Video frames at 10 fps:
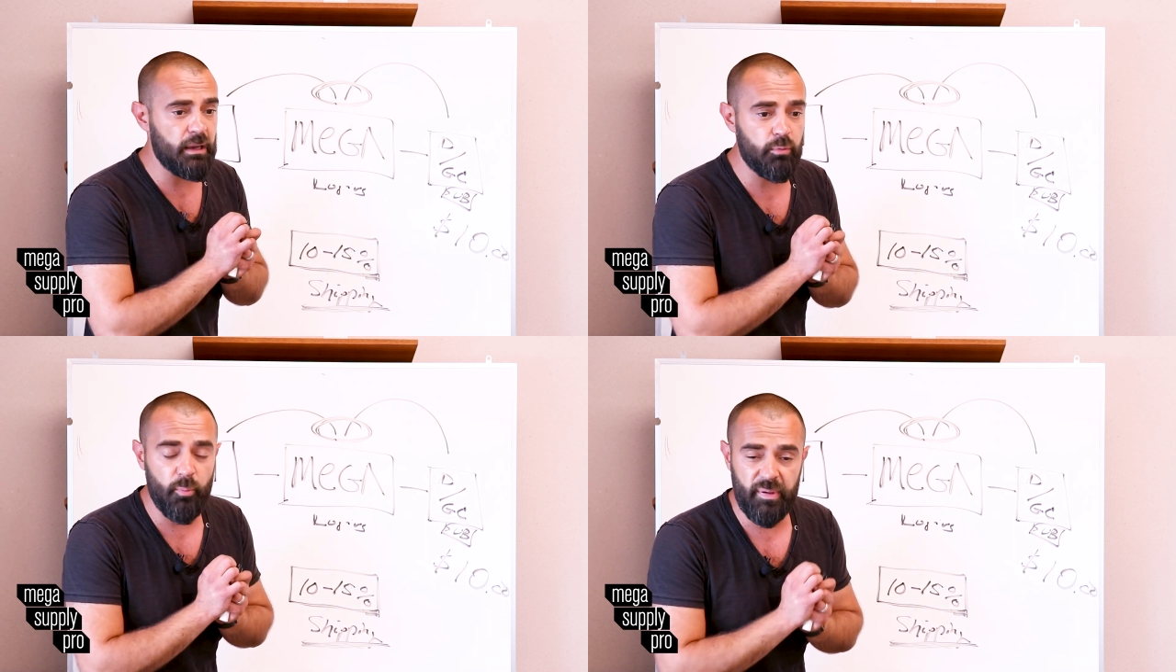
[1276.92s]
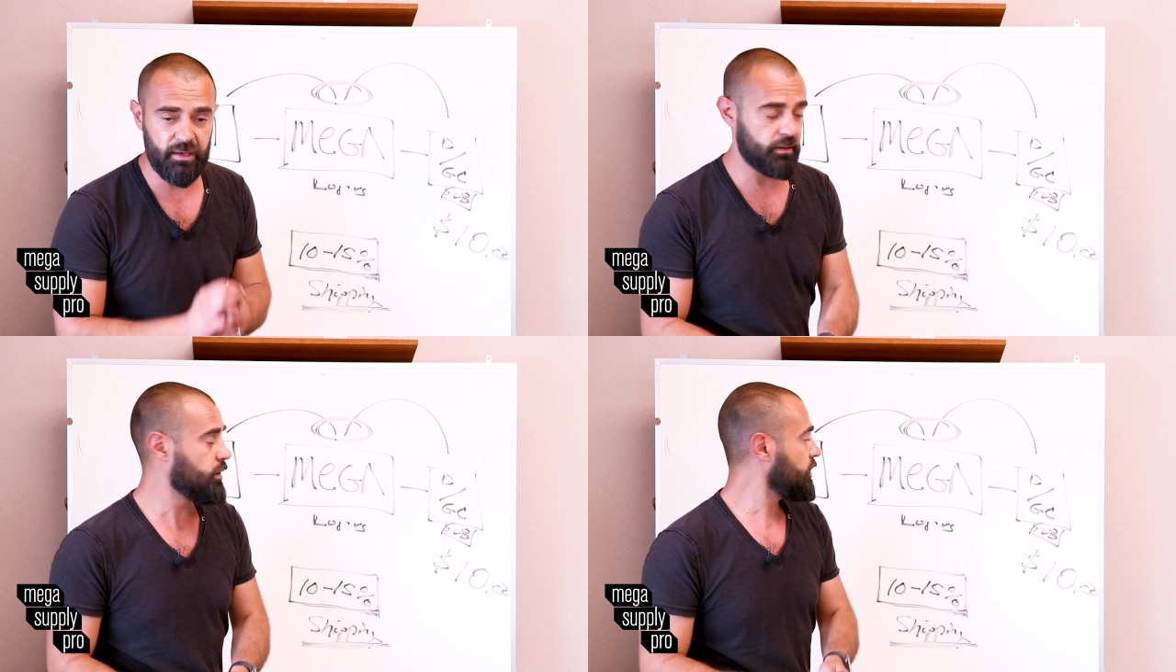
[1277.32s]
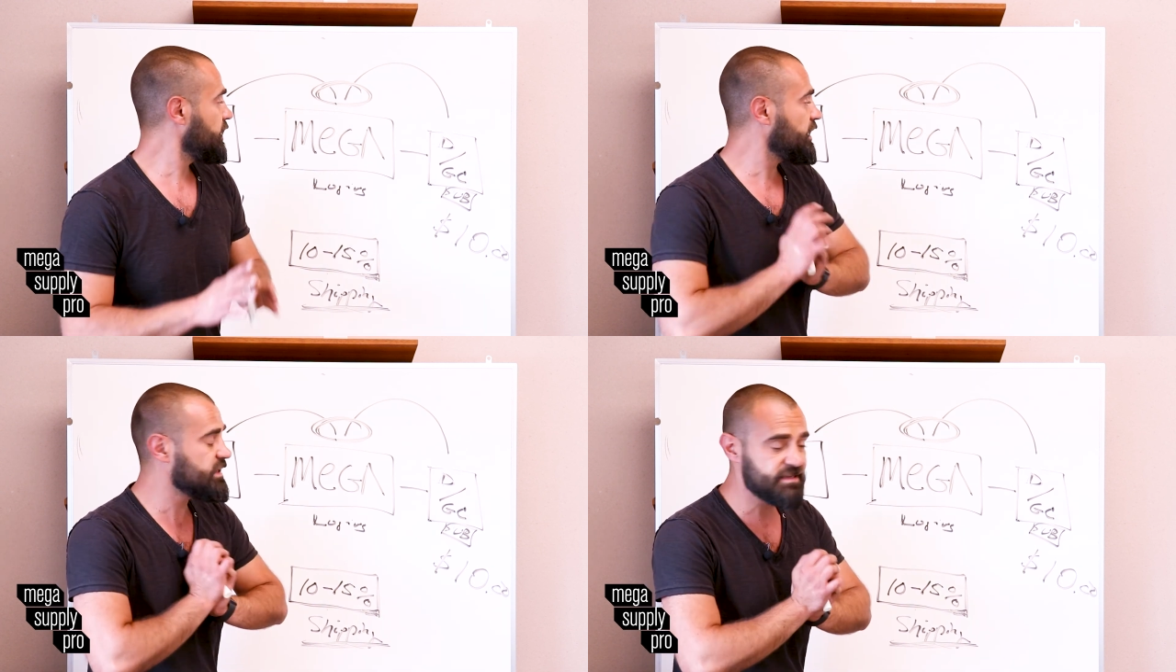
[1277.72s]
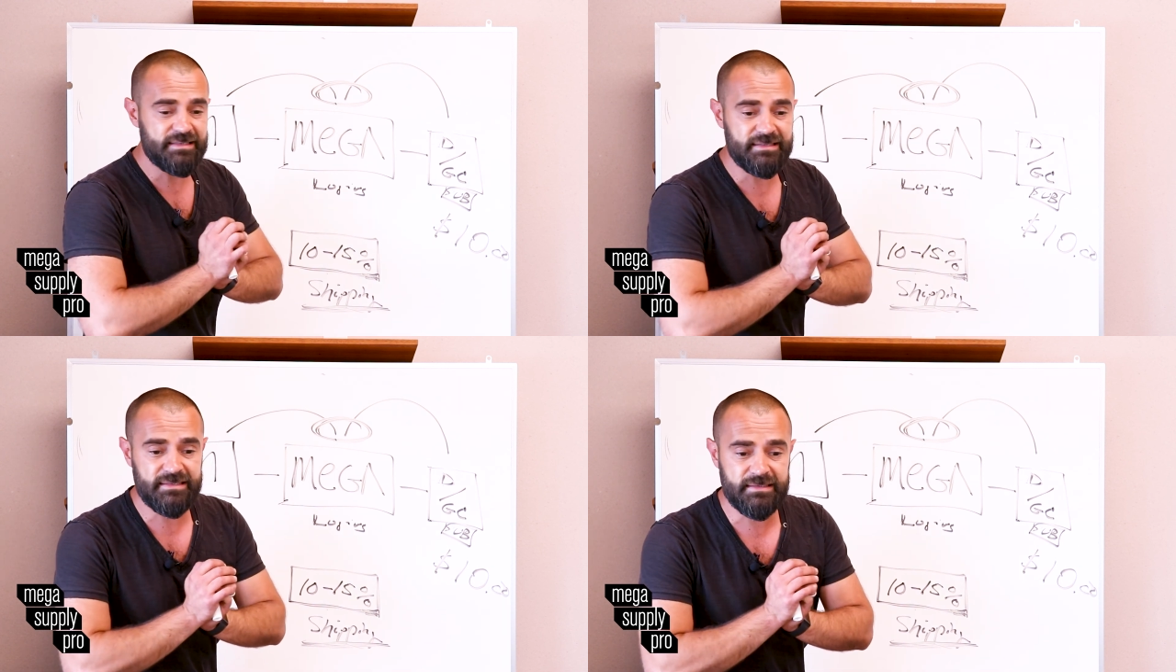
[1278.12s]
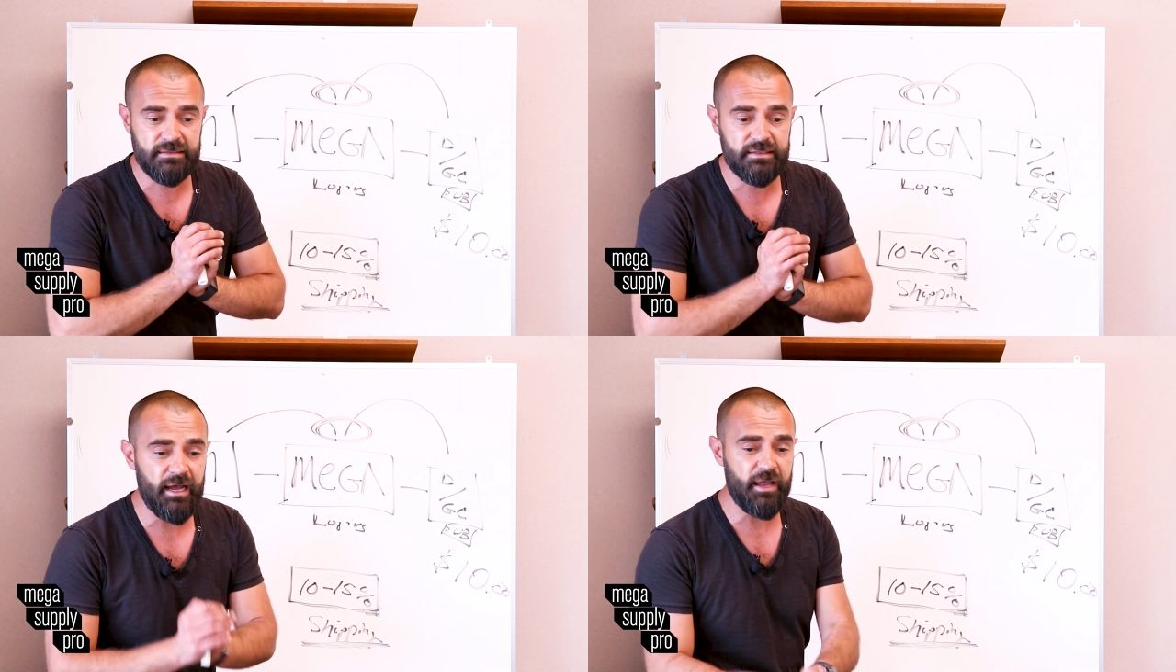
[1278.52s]
It will be, it's a
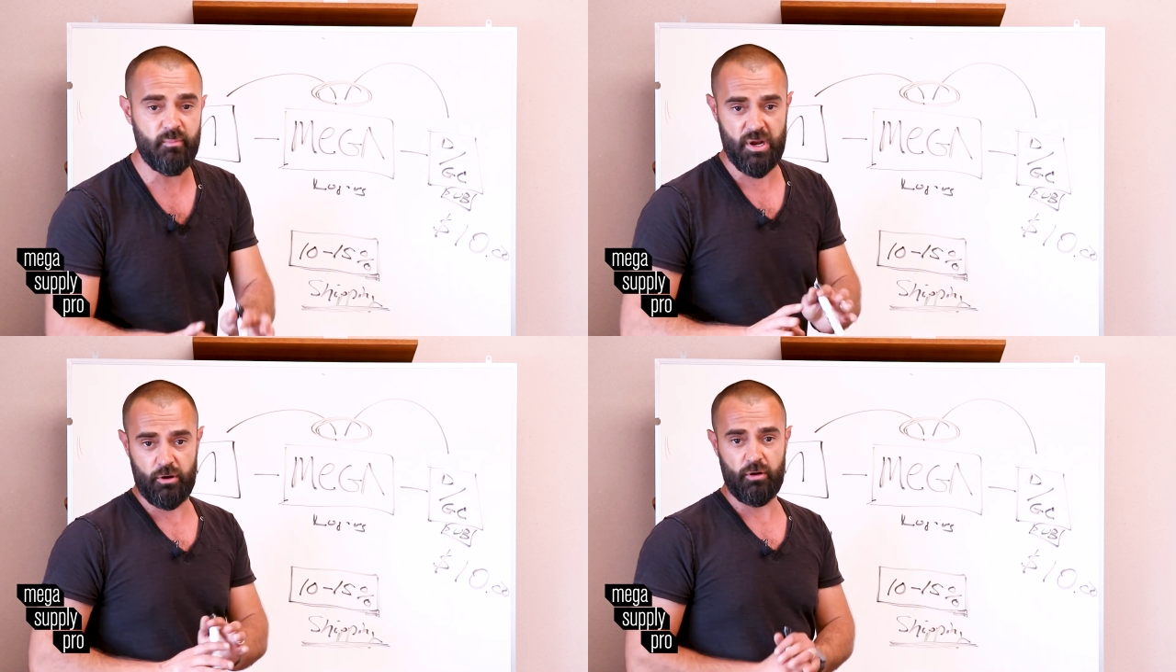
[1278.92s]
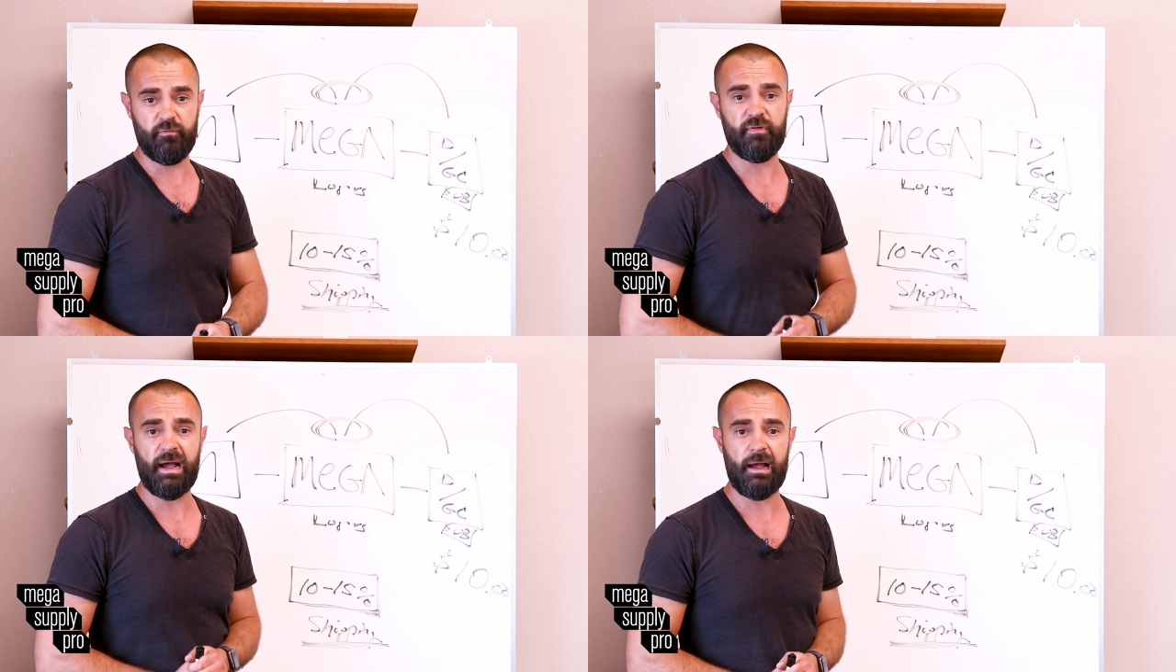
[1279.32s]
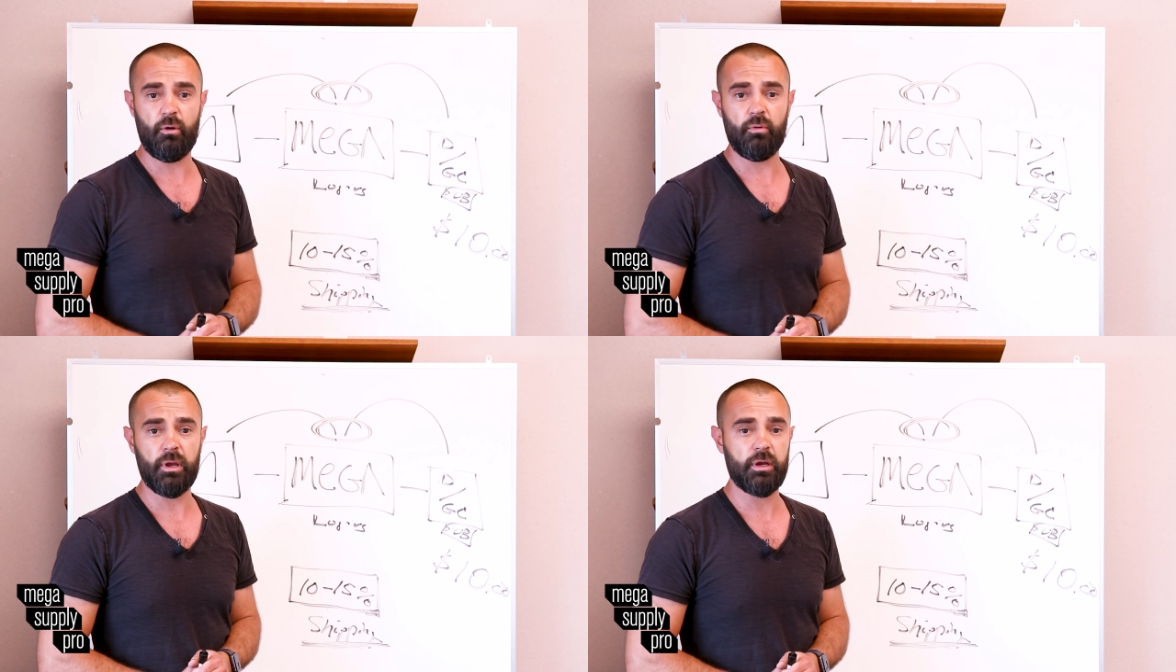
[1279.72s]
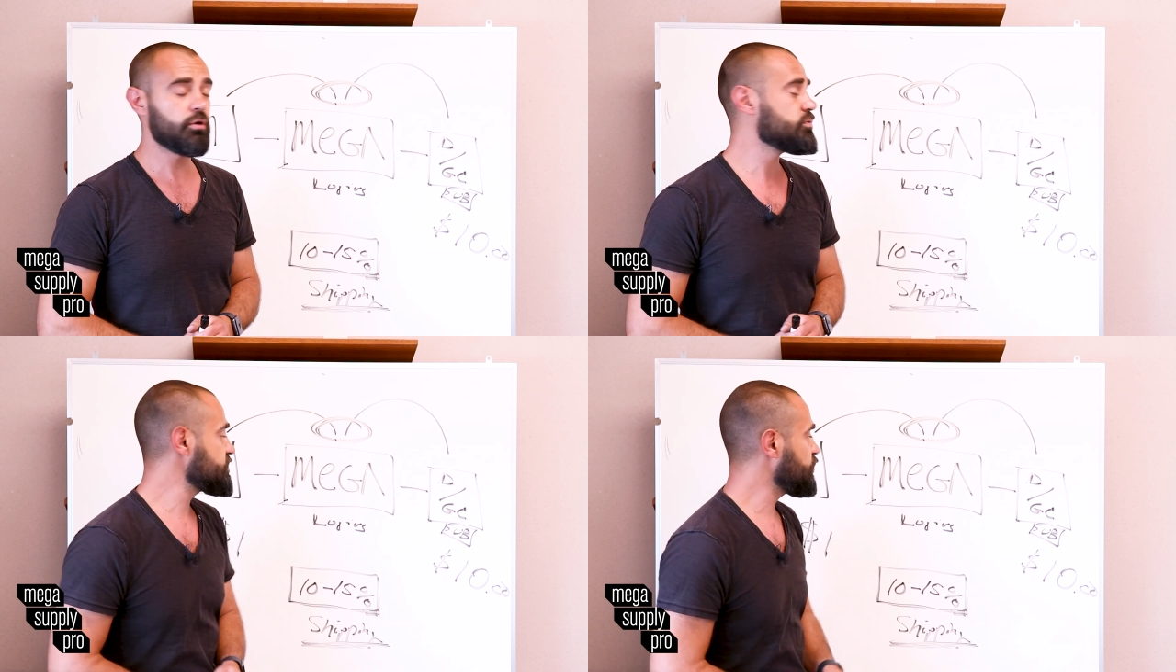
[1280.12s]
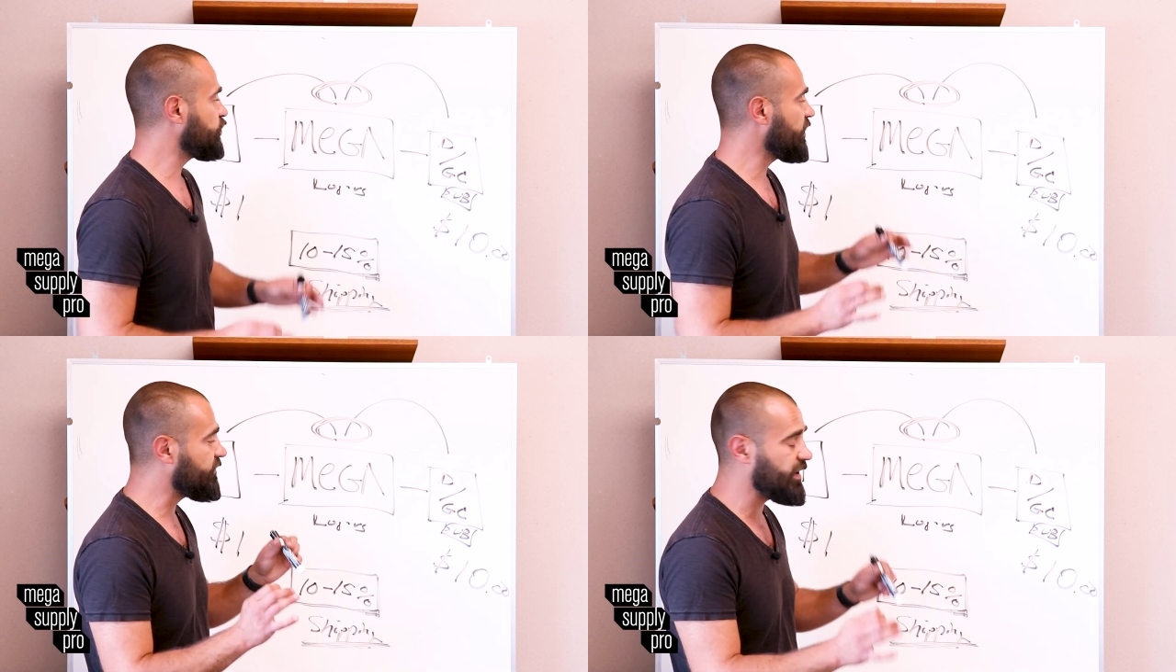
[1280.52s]
nightmare of how it goes.
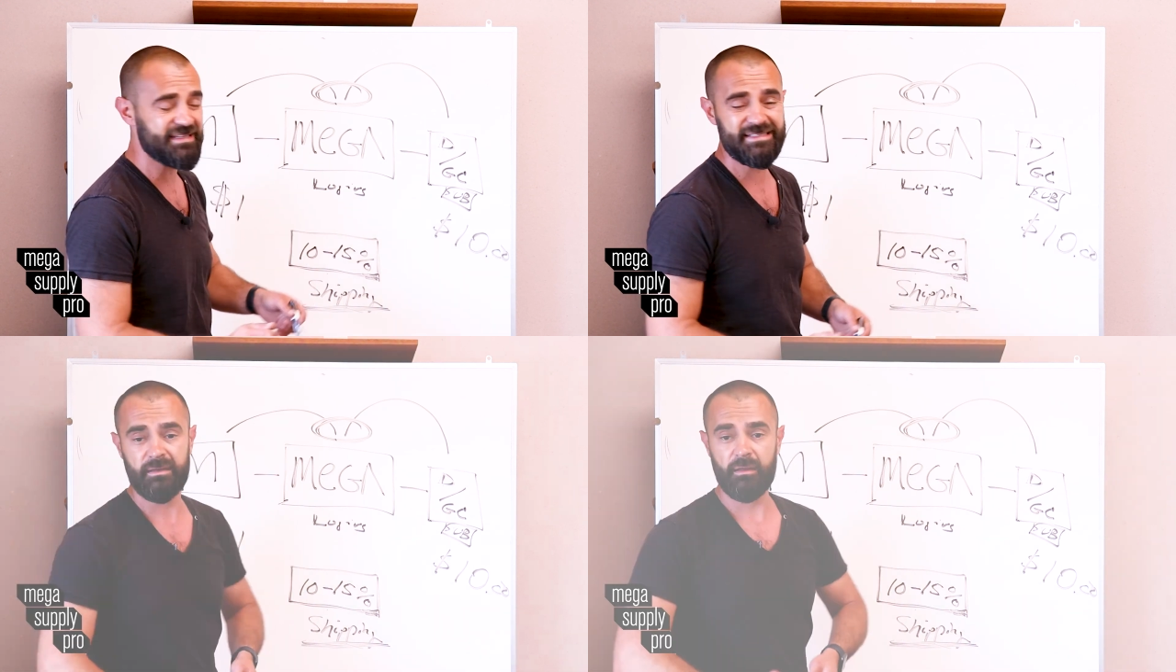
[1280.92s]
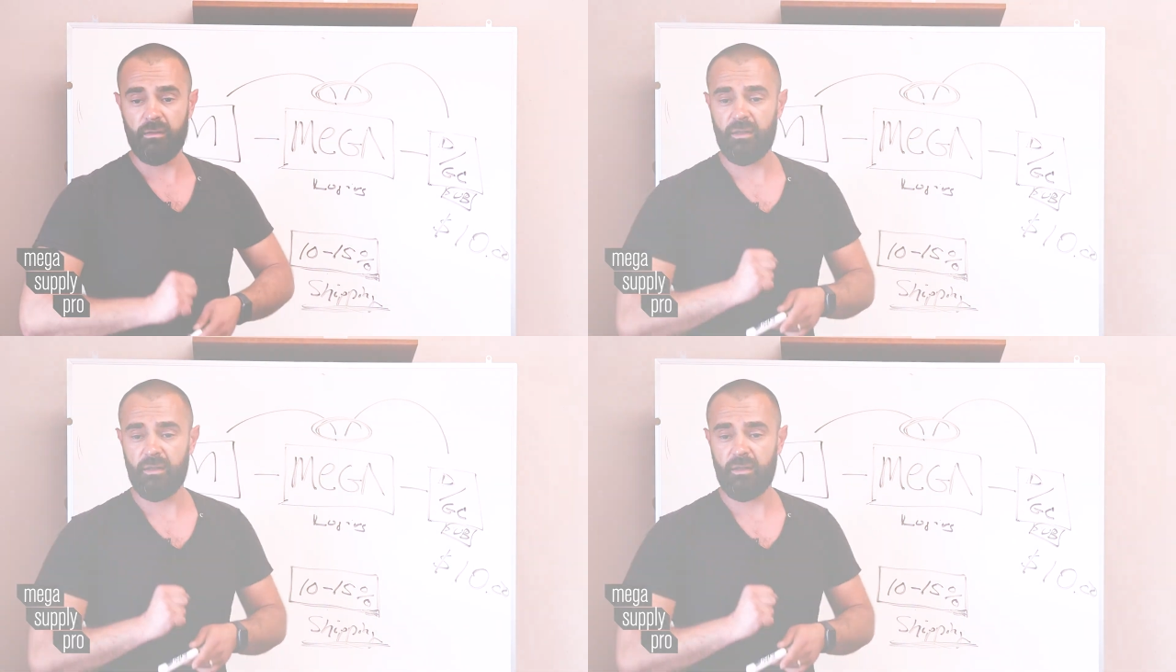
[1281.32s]
With us,